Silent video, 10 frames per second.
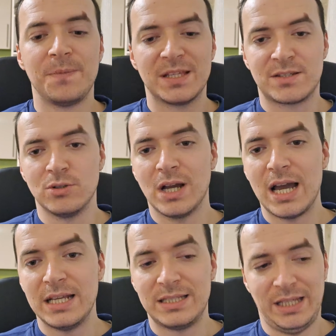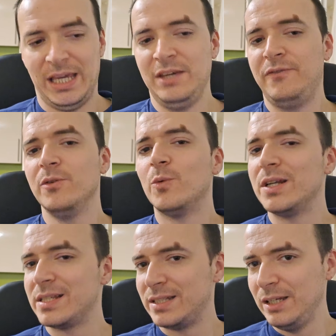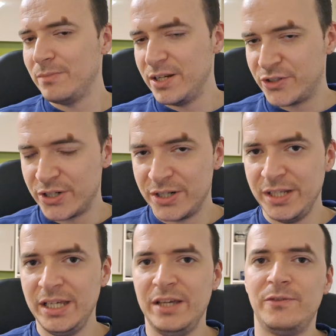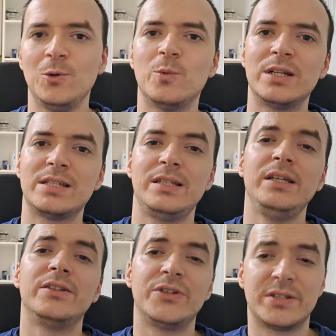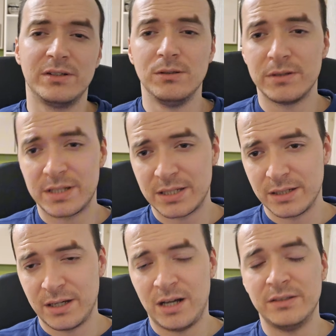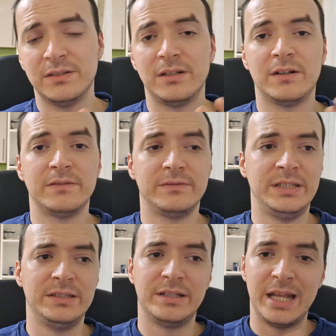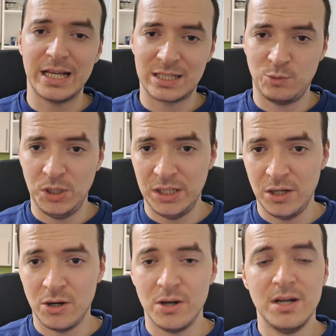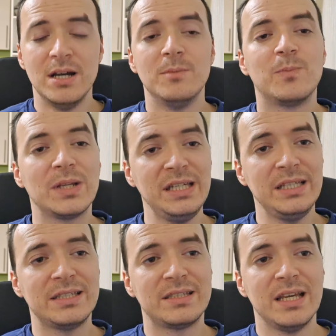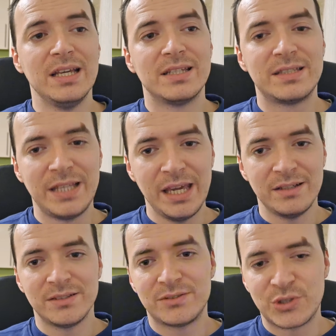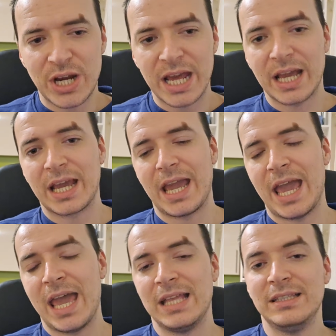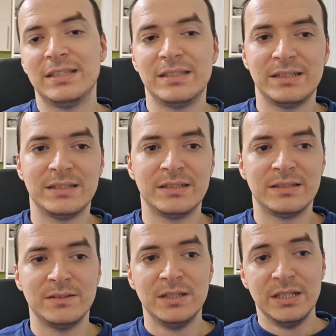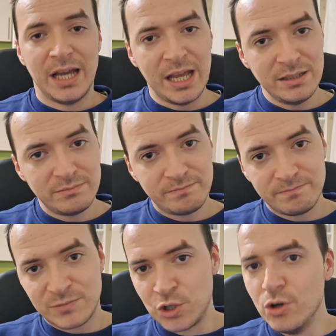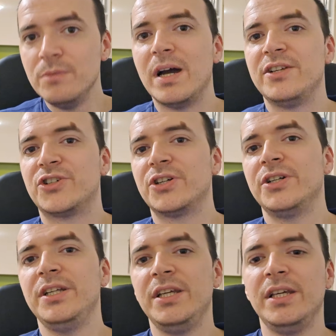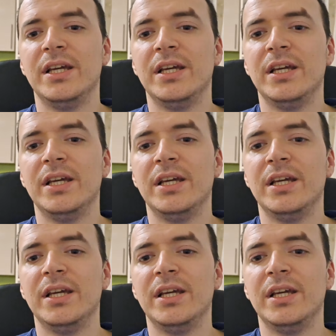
So guys, if you want to see my journey, if you want to see the results in the next video, please stay on the track and join my journey,